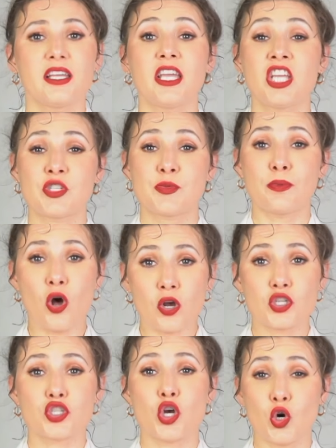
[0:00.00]
Each block
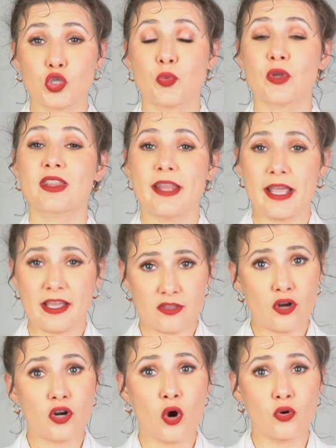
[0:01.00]
shows what length
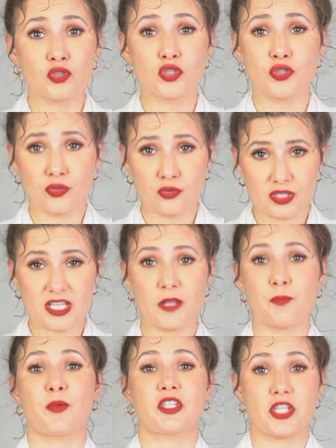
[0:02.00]
you're going to use in
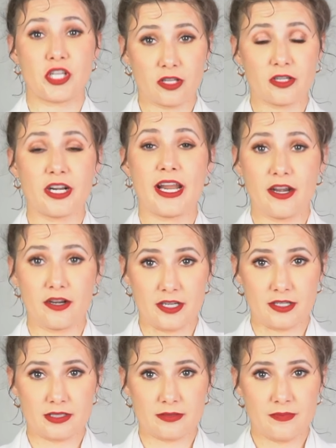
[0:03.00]
particular
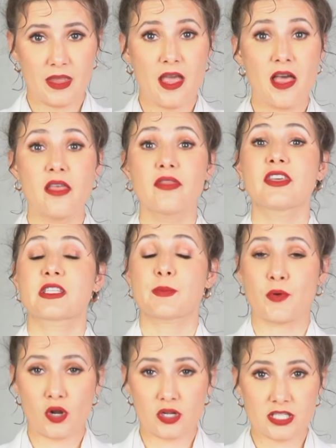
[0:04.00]
areas. This
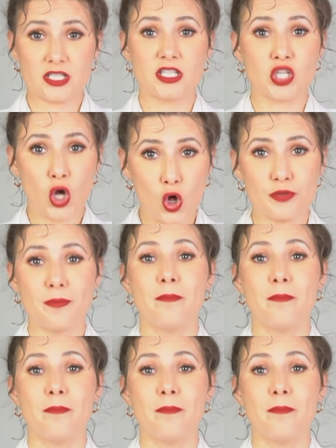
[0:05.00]
process is called